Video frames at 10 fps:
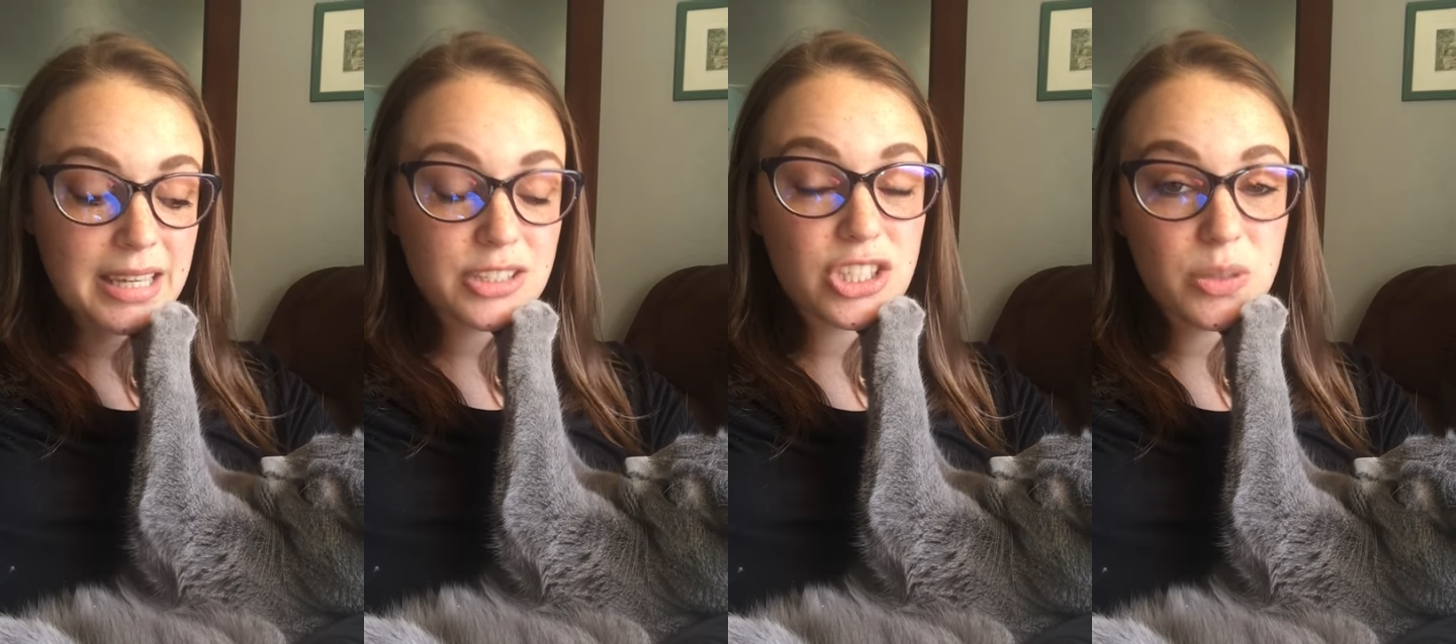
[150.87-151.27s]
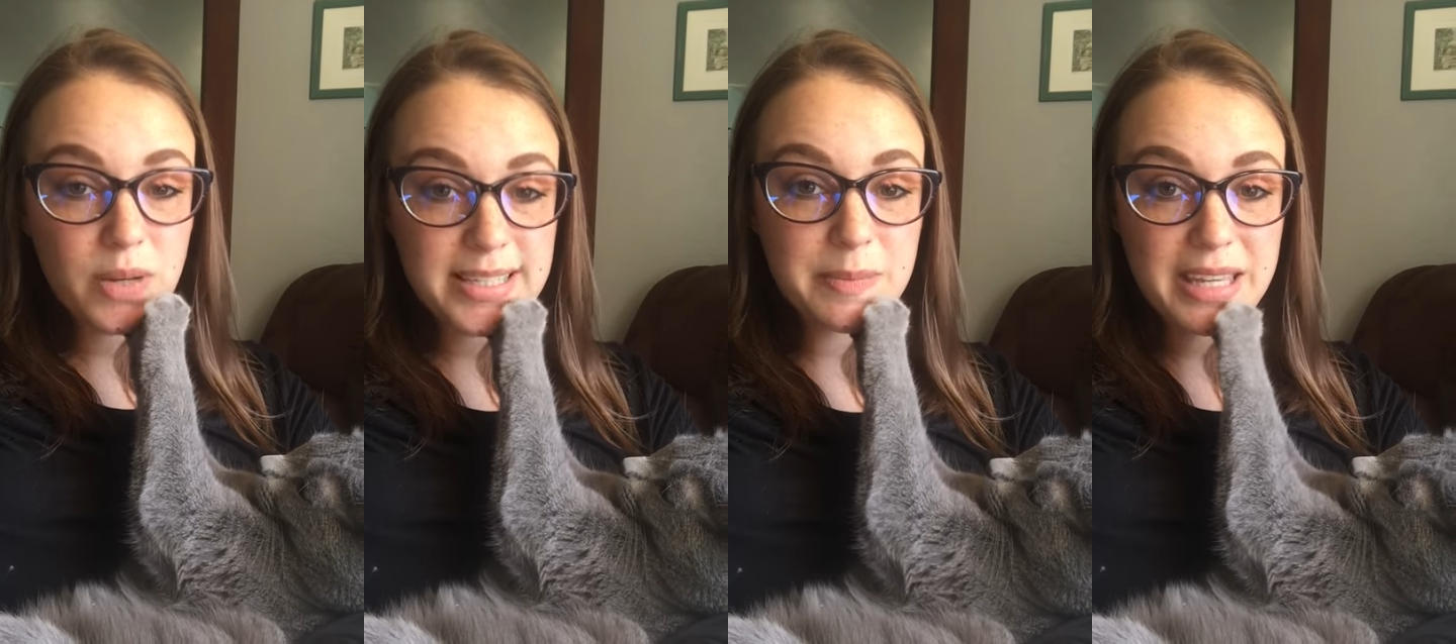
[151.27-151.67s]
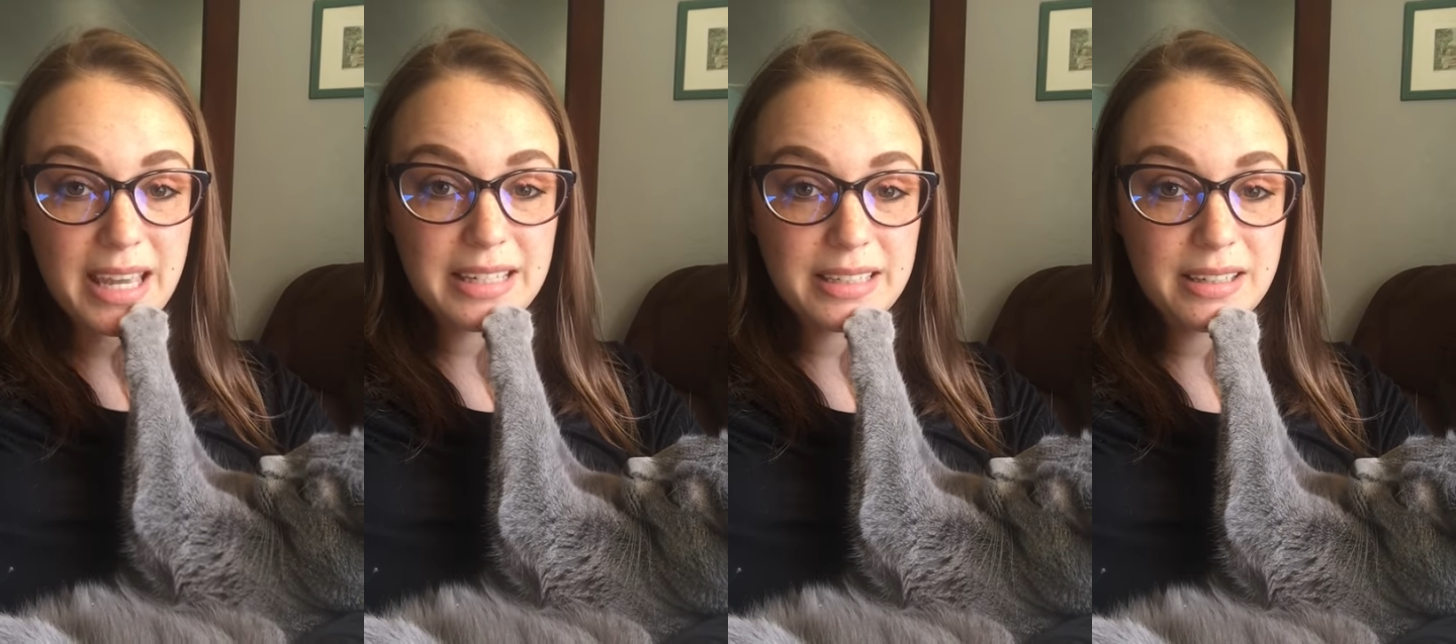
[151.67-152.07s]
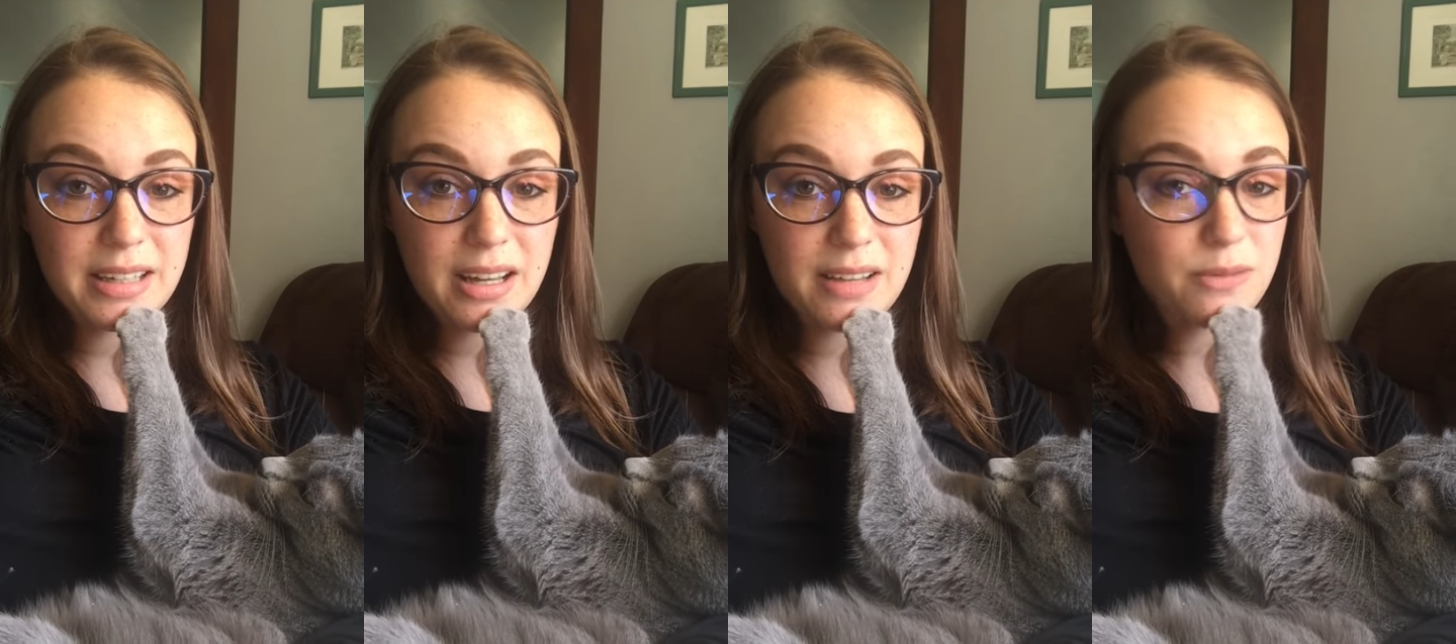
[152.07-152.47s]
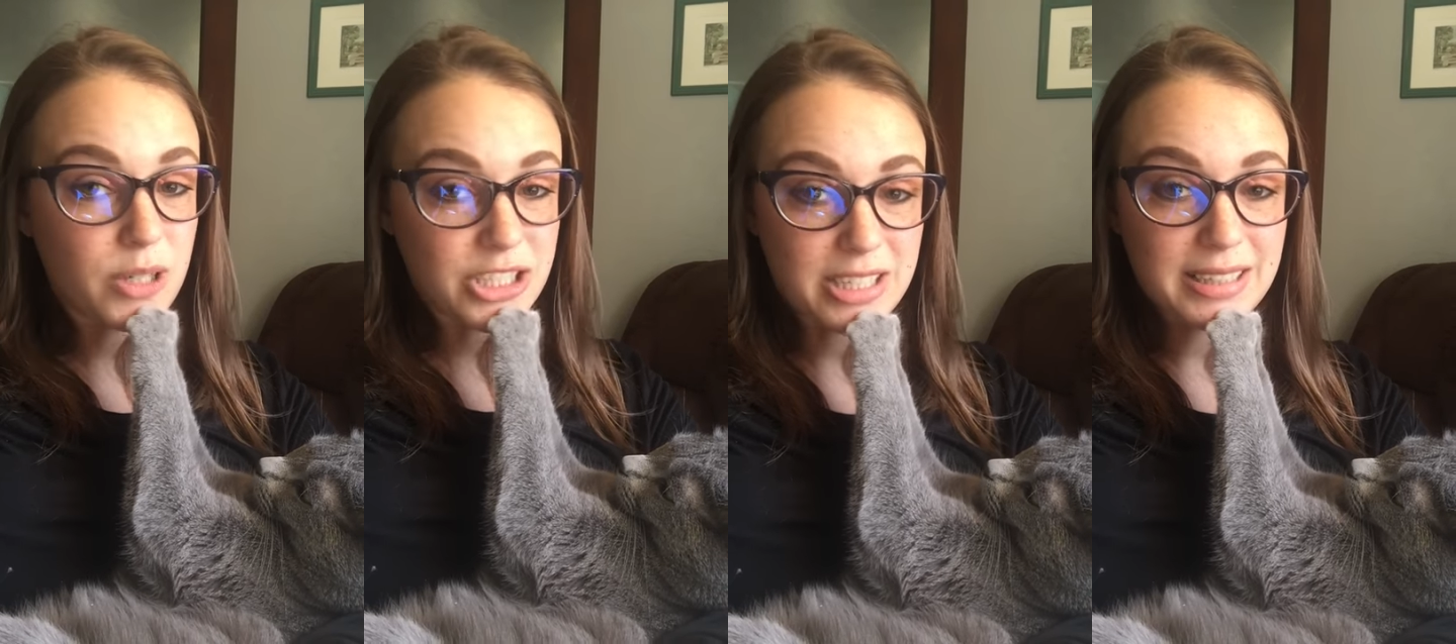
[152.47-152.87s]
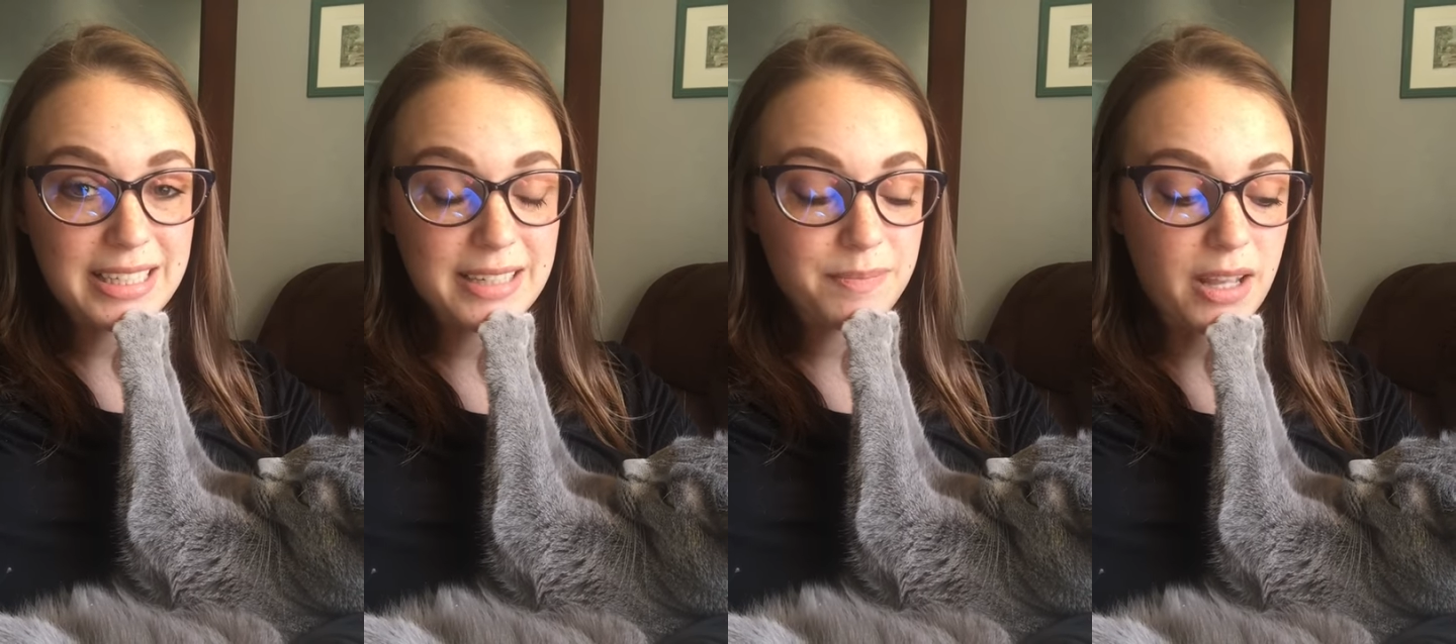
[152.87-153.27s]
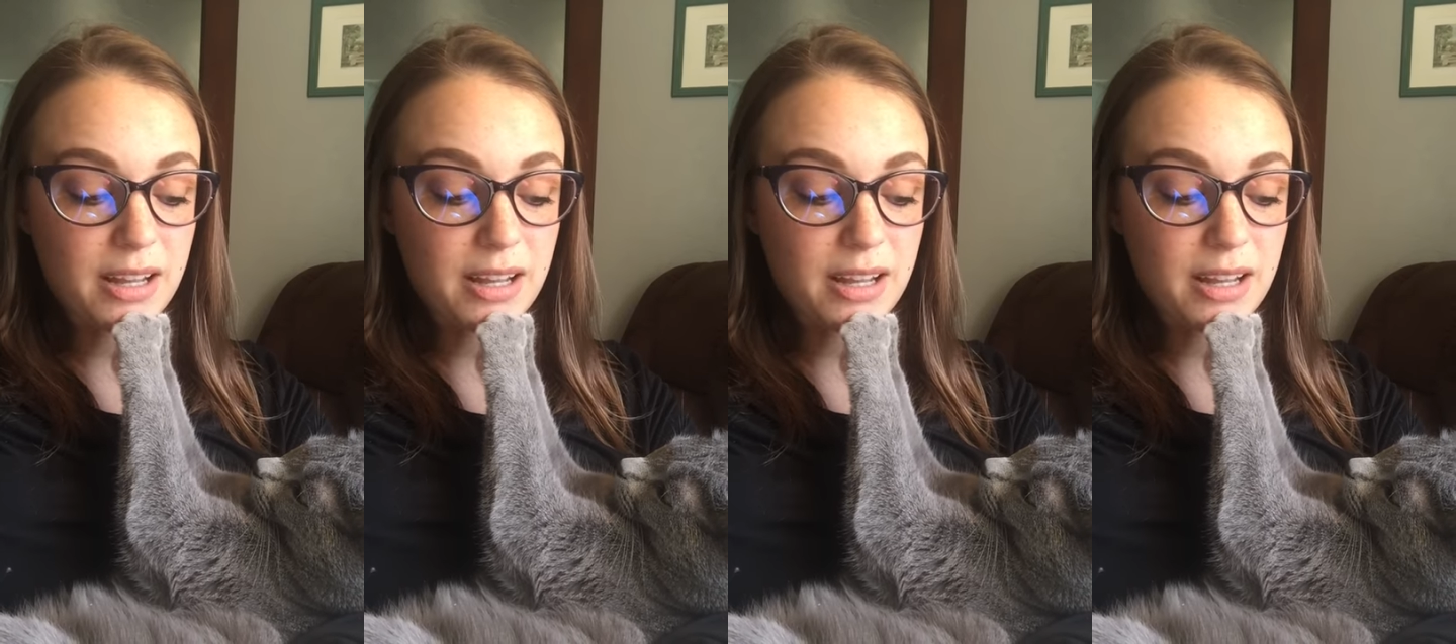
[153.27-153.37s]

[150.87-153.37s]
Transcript: And she was beheaded, unfortunately,